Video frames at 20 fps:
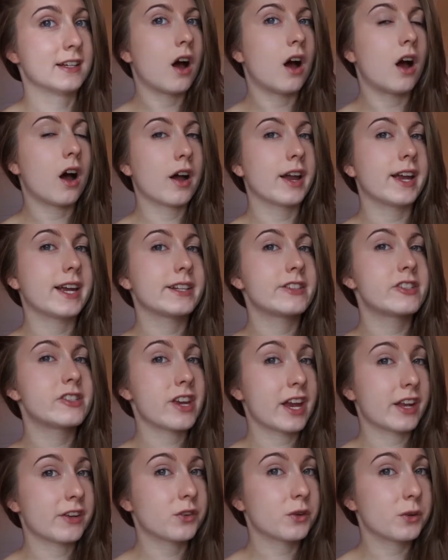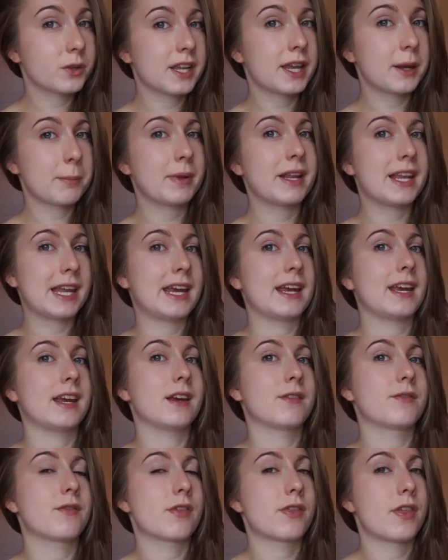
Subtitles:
I genuinely believe